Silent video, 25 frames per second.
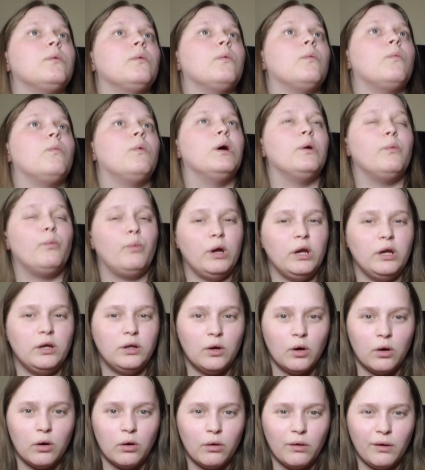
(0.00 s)
when we'd
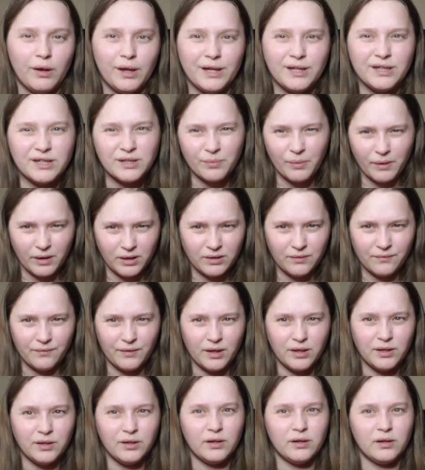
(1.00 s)
go, to
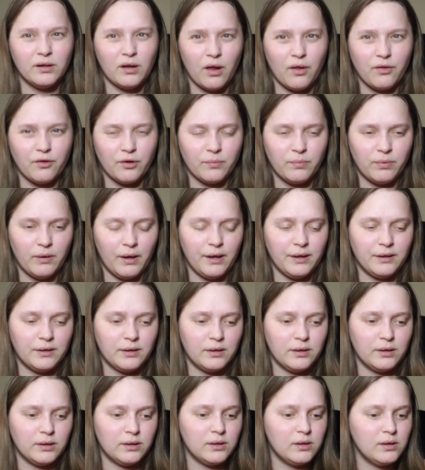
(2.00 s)
Pennsylvania and other
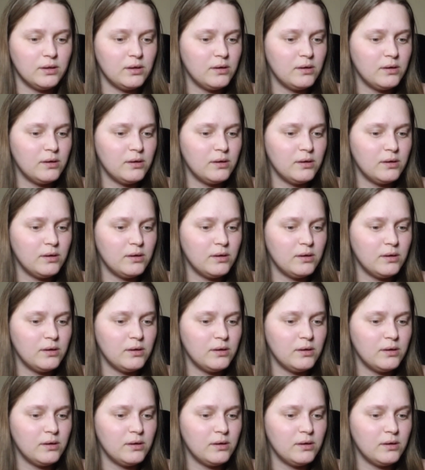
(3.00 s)
places